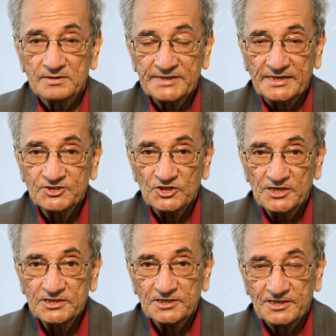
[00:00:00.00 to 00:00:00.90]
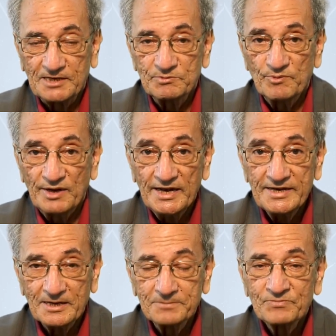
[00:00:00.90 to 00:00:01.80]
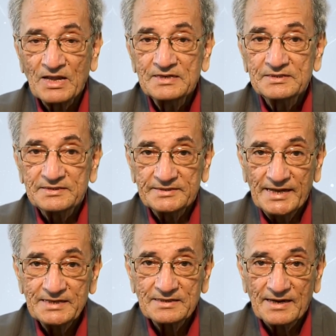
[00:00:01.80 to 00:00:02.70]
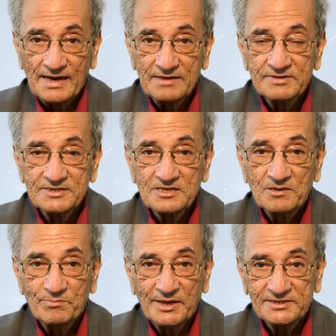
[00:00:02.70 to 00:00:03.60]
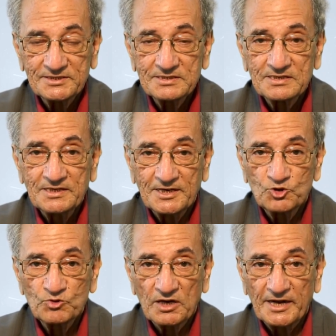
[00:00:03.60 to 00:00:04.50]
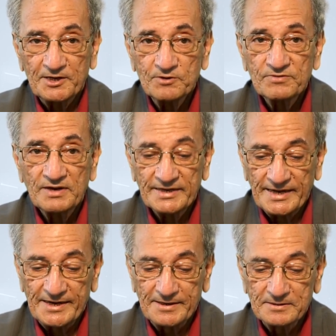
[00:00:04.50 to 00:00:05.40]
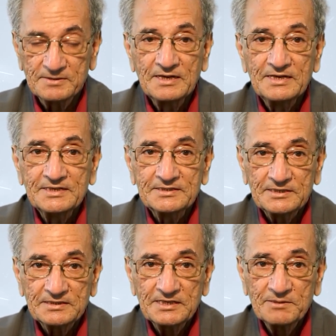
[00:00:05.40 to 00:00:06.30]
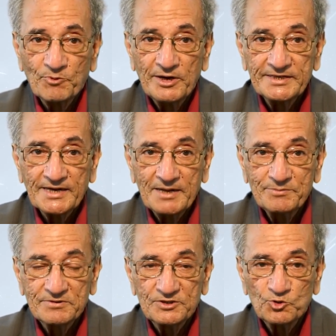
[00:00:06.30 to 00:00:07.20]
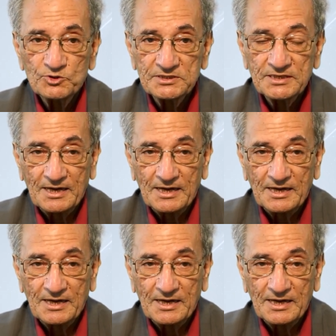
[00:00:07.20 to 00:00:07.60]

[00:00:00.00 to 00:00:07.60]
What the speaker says: centuries, it can be millennia, that relevance makes it into a kind of canon. The third point that I use,